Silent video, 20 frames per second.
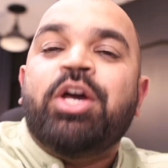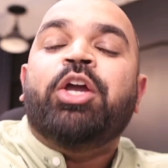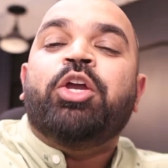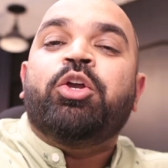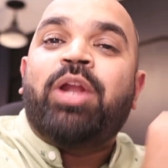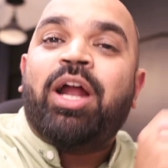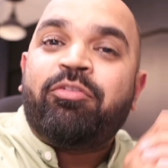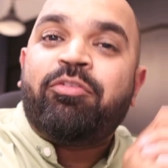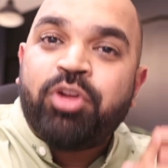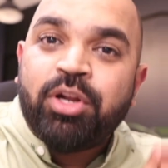
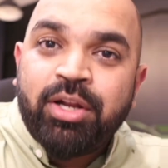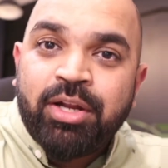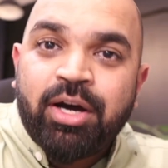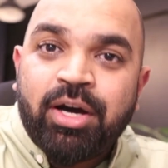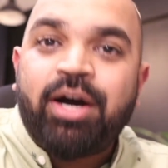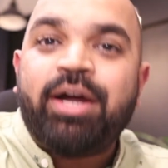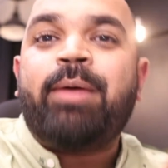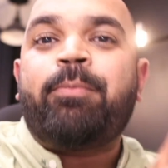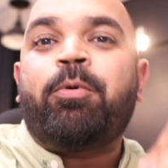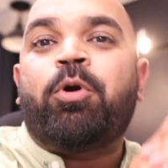you'll have to
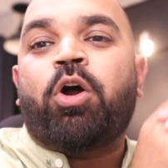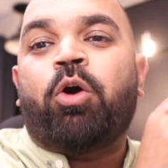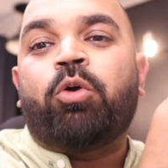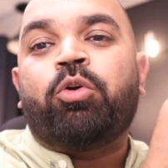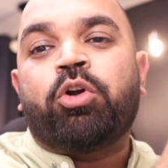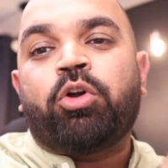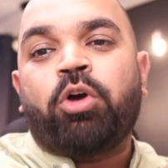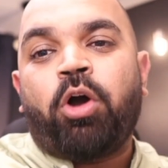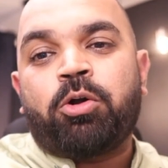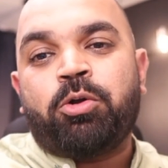learn about how to
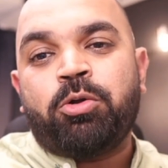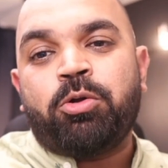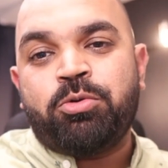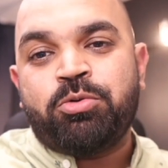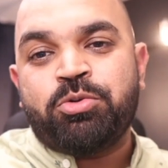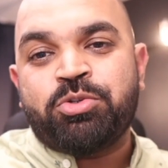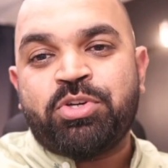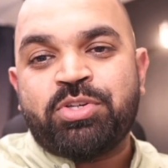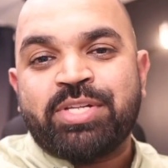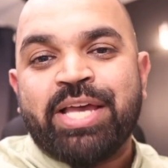talk to
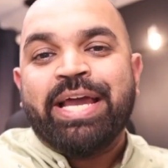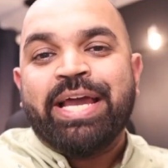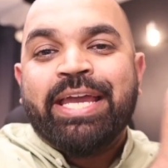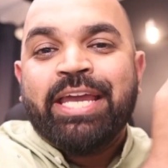users.